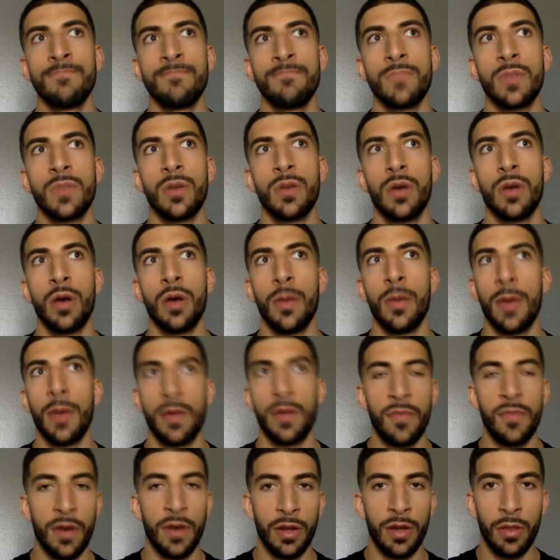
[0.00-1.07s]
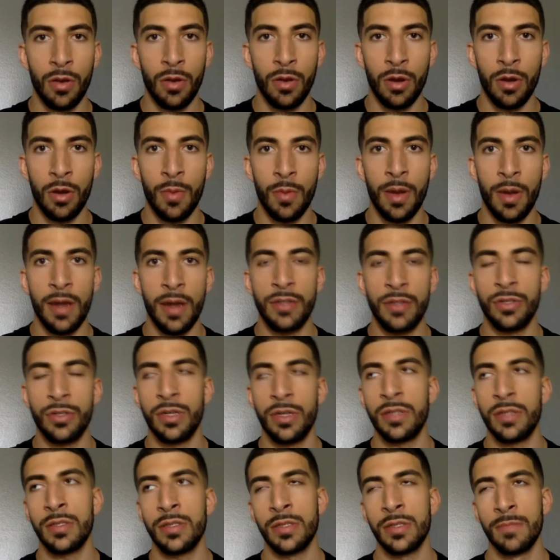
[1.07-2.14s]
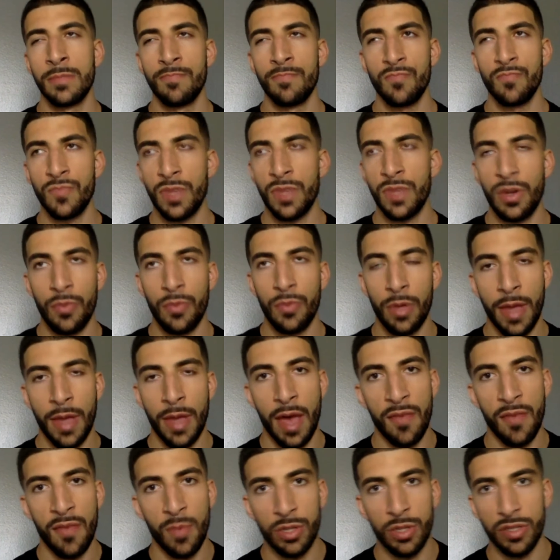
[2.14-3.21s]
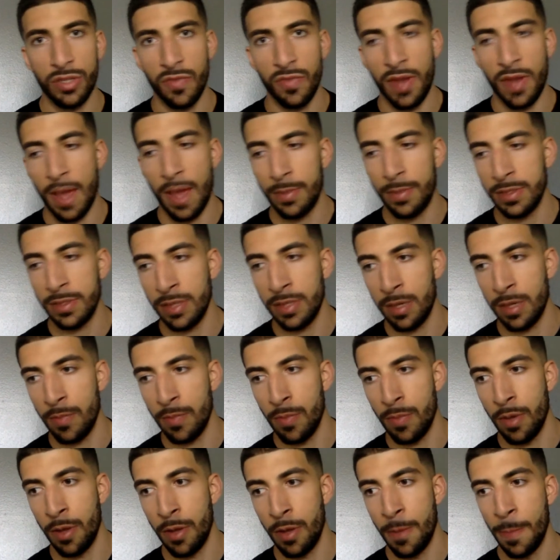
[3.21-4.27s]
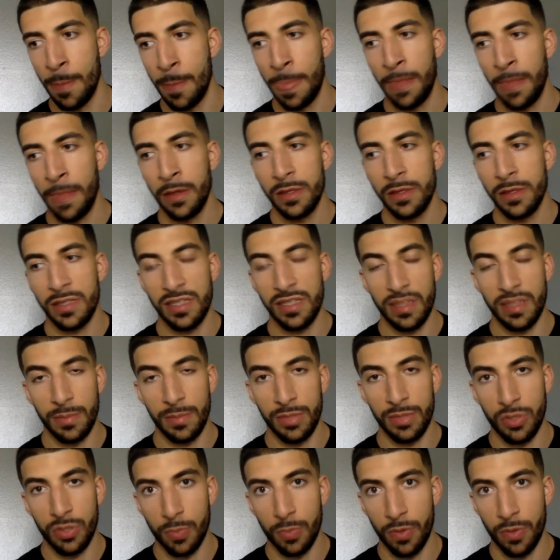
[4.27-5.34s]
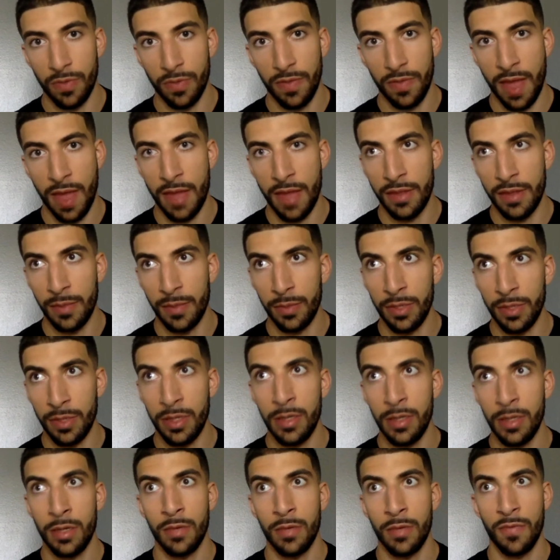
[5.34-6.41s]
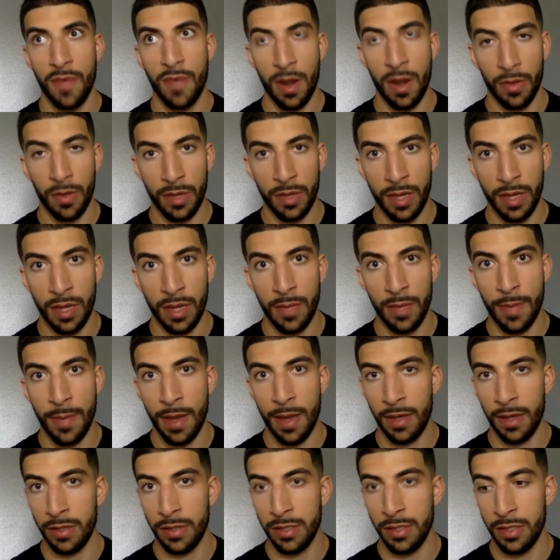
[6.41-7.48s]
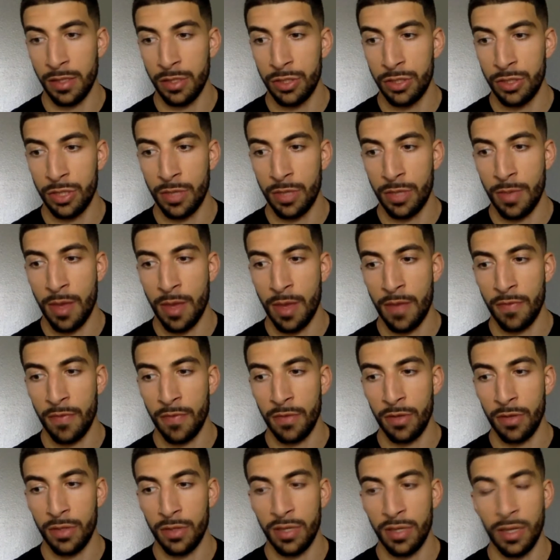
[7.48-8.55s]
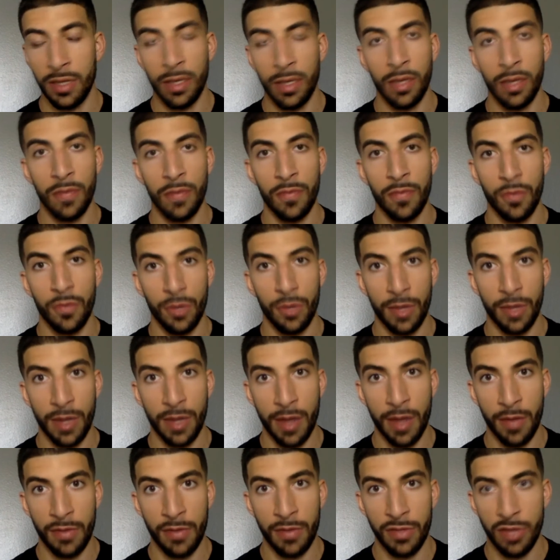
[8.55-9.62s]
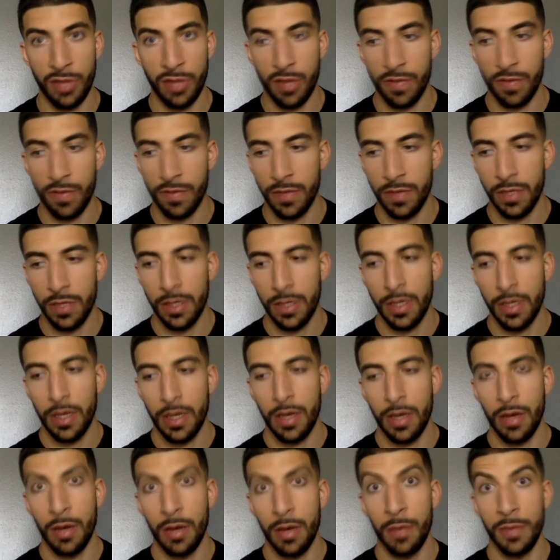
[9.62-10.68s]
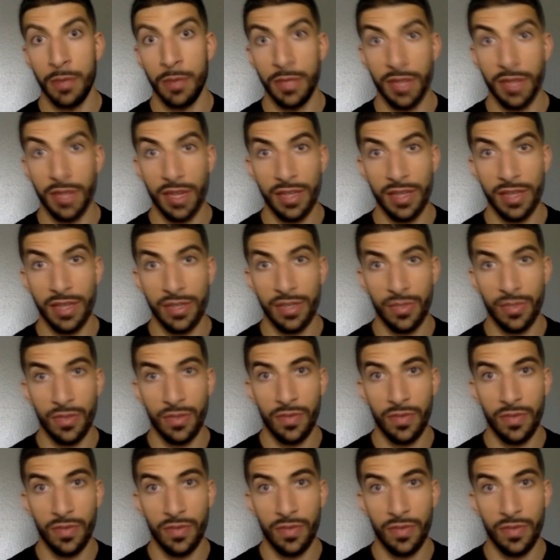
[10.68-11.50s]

I had very low carbohydrates. Didn't really have much of an appetite, but since I'm super flat and depleted and finally getting back into the gym after taking 48 hours off, today is a refeed